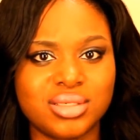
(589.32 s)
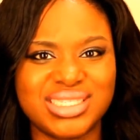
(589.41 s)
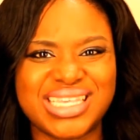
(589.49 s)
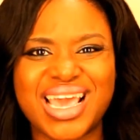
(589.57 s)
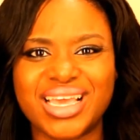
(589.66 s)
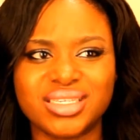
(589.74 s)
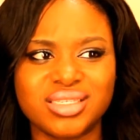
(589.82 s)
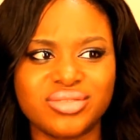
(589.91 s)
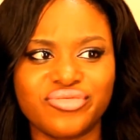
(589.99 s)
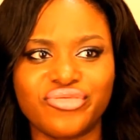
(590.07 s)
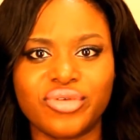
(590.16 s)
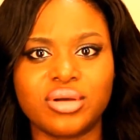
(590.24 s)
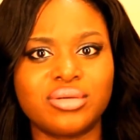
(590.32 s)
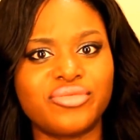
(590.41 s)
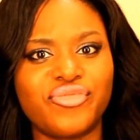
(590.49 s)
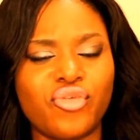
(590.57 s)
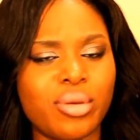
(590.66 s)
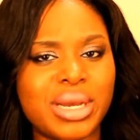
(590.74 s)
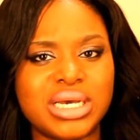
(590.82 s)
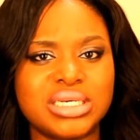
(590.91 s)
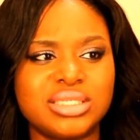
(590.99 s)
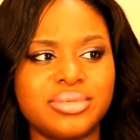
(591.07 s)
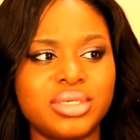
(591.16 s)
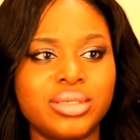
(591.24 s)
Saks from, for my
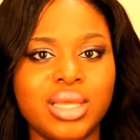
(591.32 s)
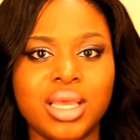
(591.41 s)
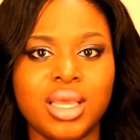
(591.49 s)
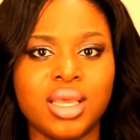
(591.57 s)
husband.